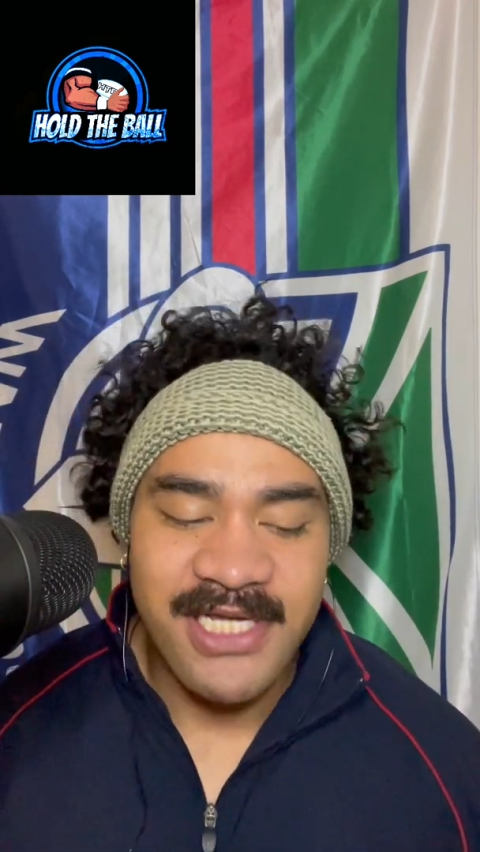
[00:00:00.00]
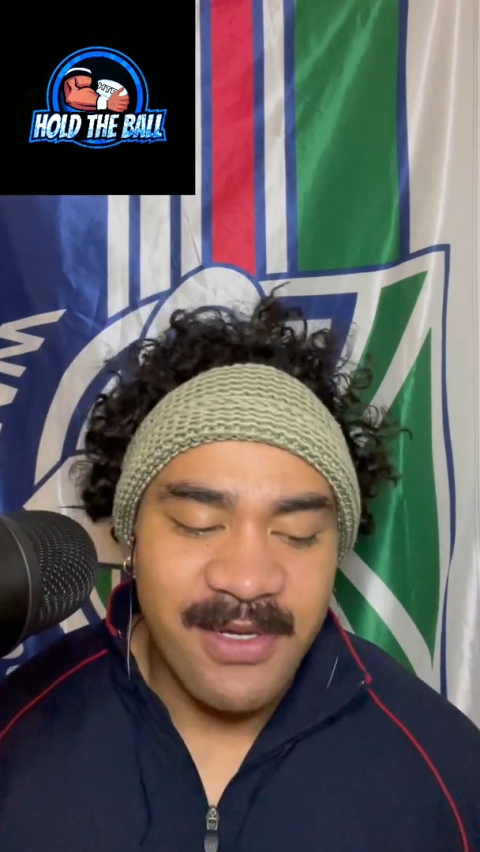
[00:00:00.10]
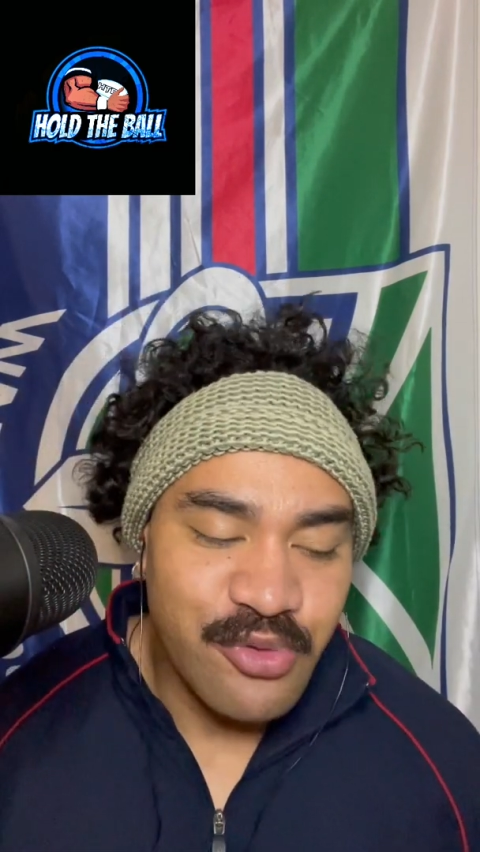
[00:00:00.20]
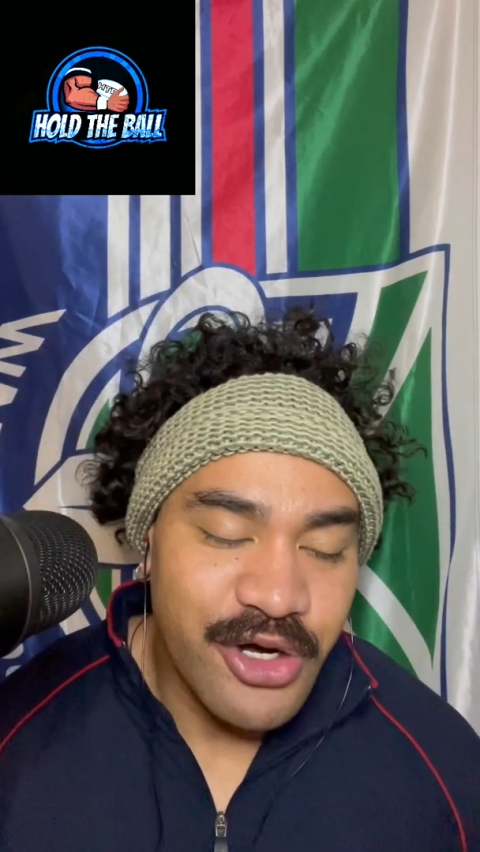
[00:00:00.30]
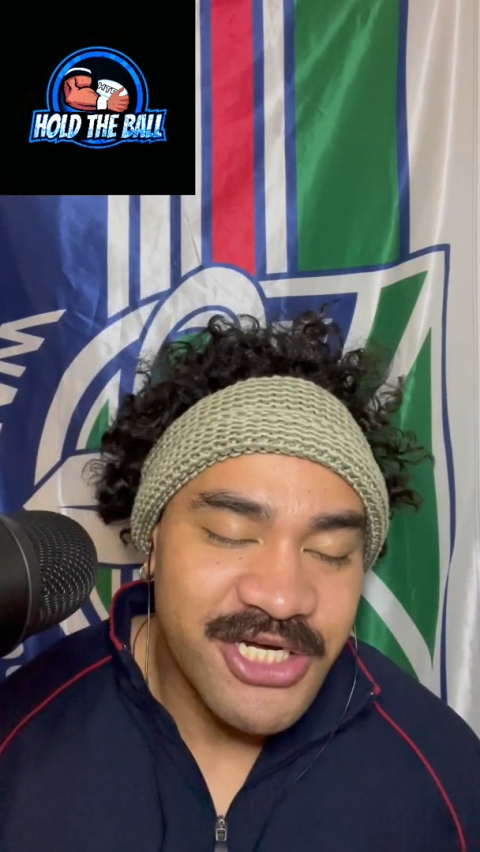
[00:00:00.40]
I
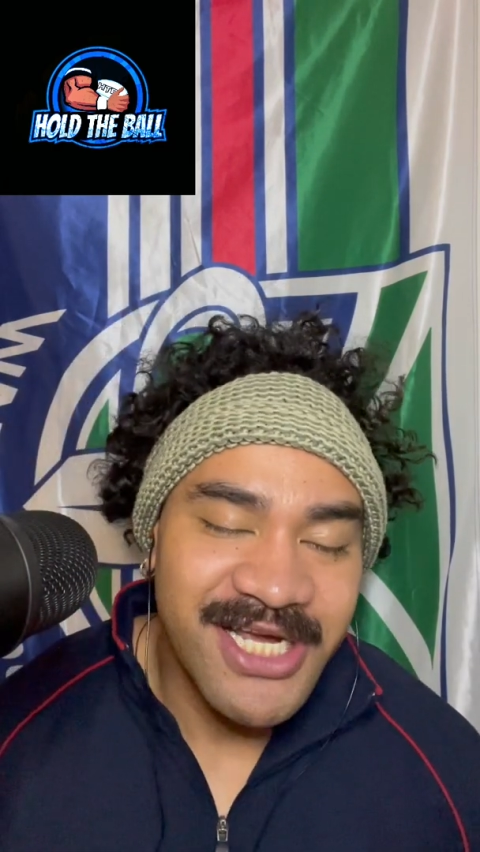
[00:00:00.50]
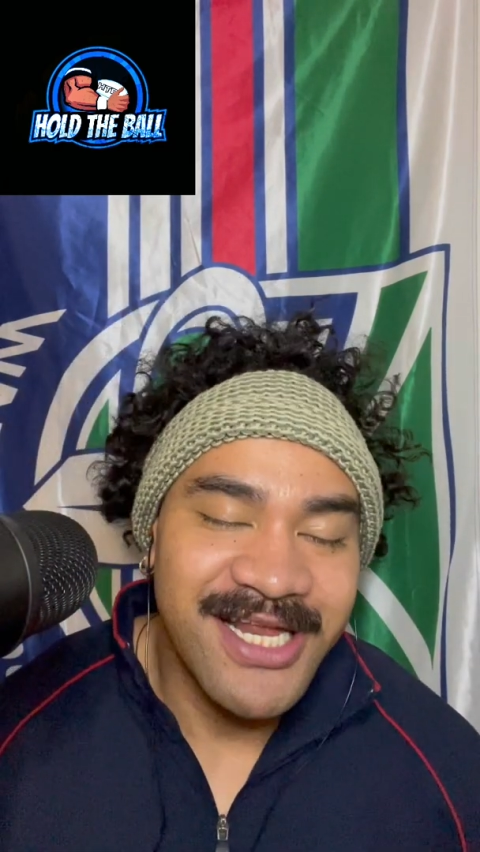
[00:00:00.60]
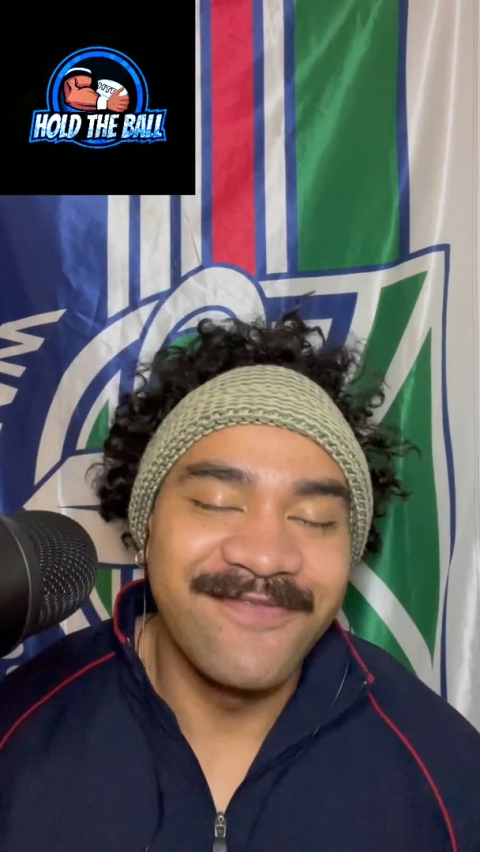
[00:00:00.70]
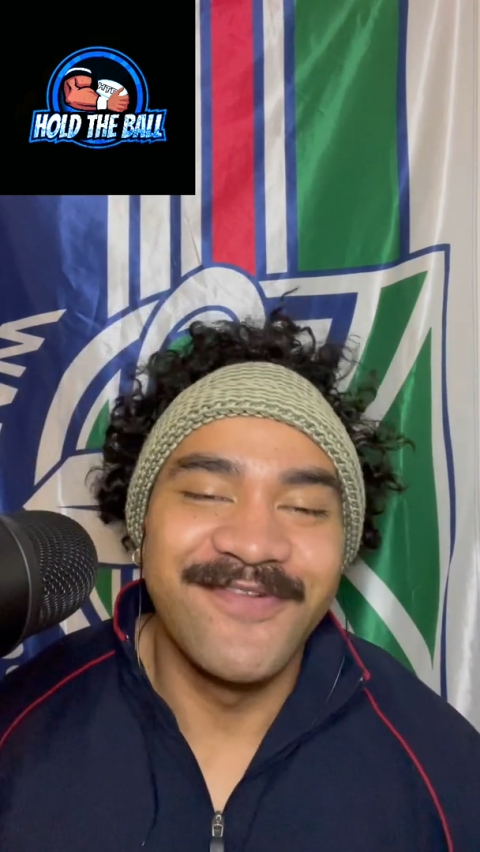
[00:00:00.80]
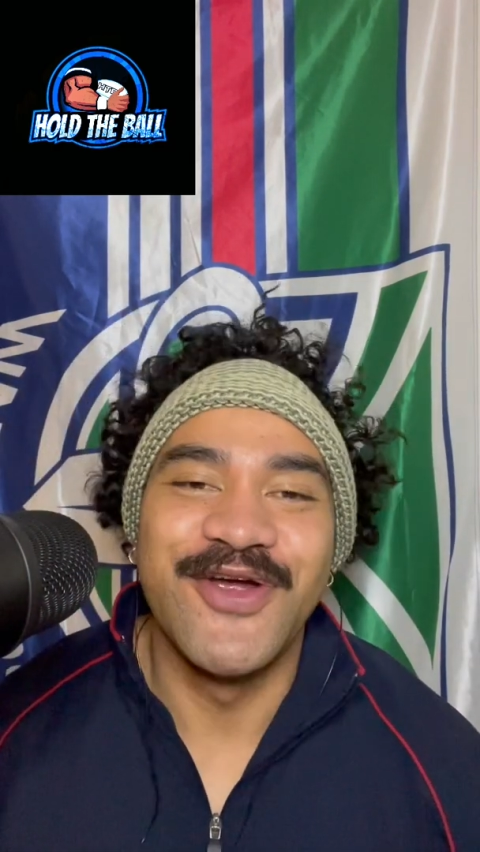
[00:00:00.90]
appreciate
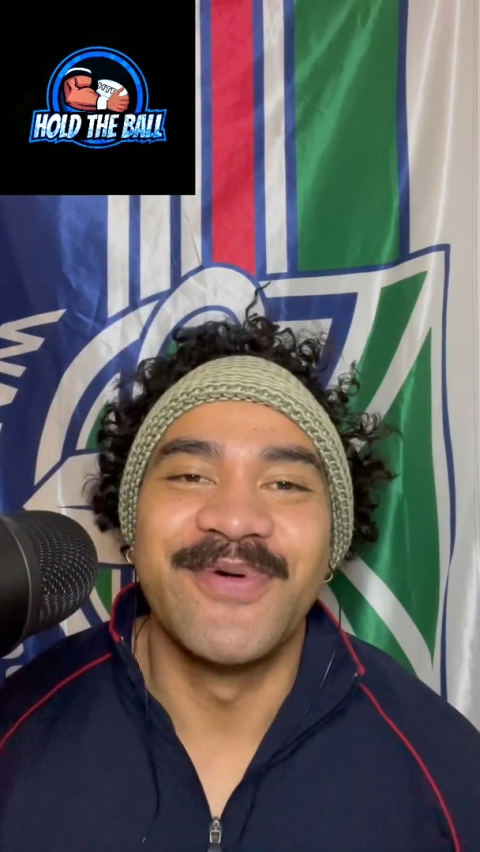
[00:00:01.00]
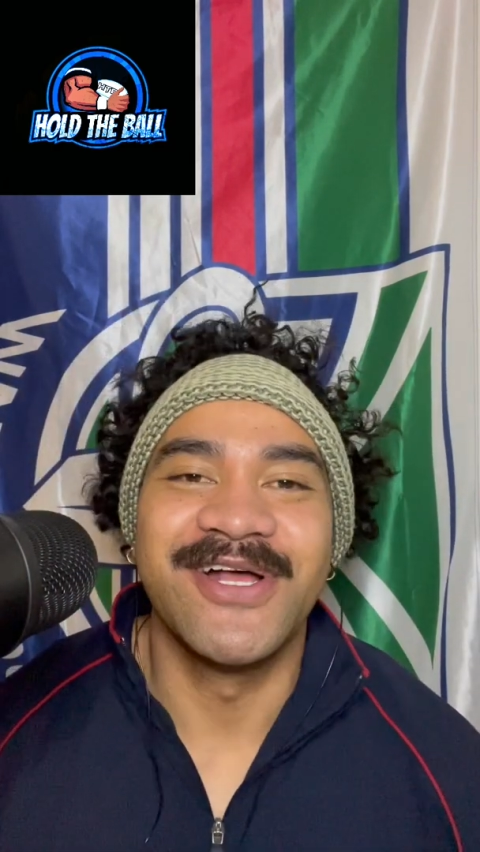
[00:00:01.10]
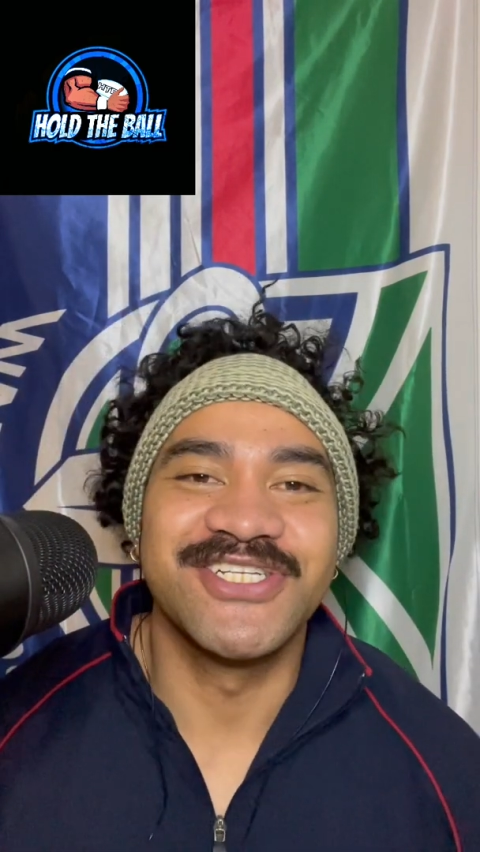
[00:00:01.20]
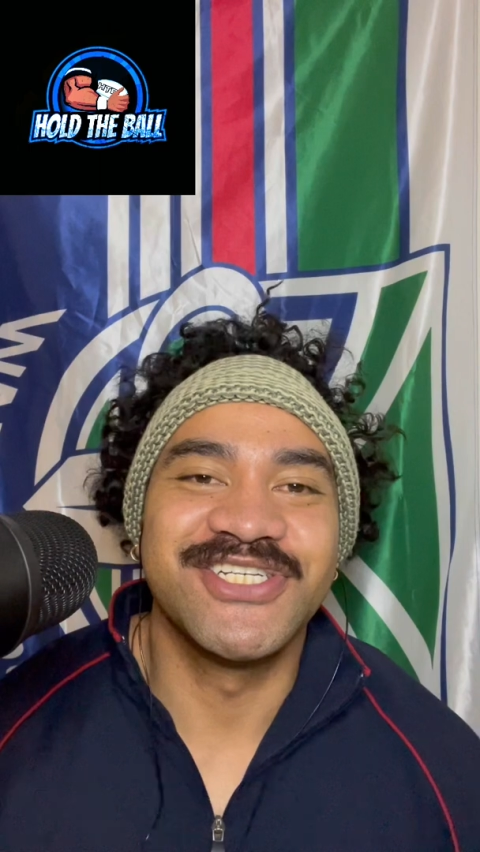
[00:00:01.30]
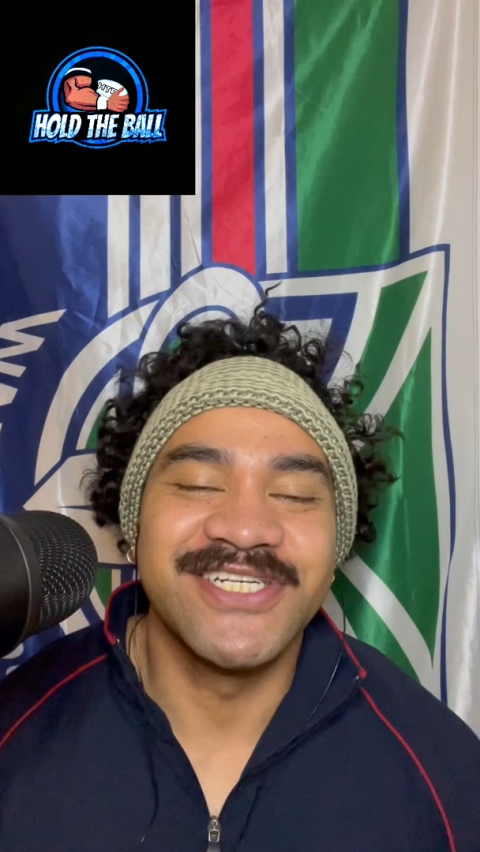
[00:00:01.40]
it very
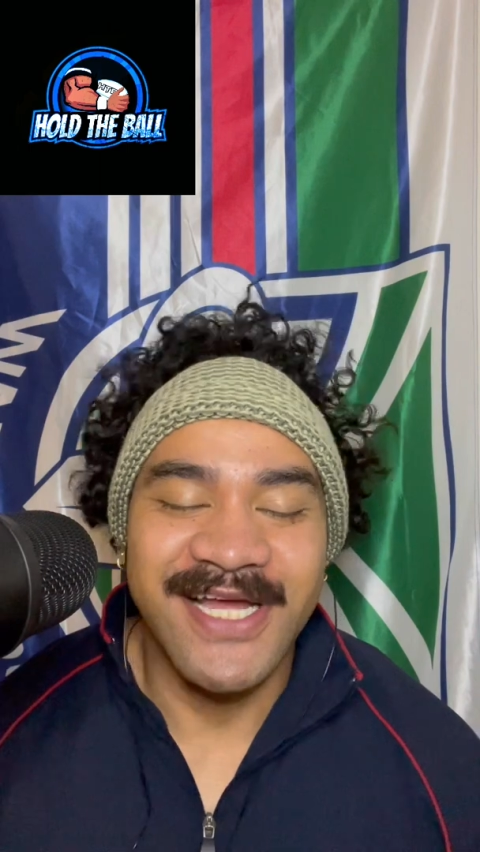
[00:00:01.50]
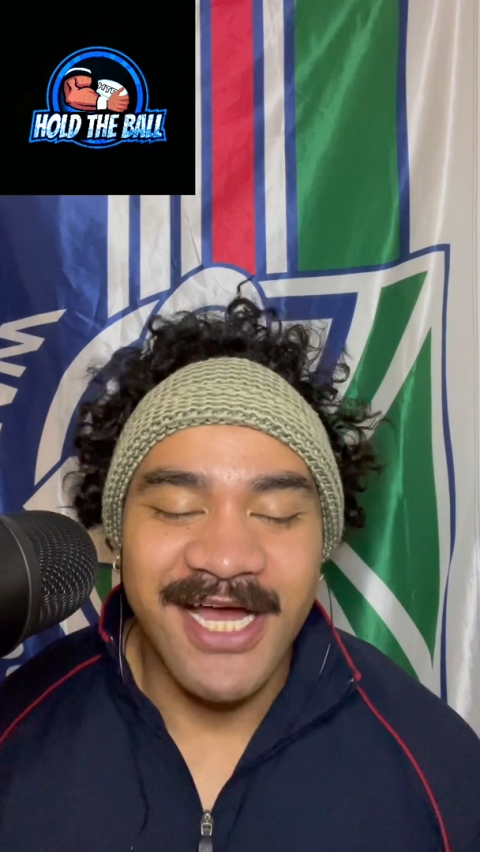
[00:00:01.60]
much.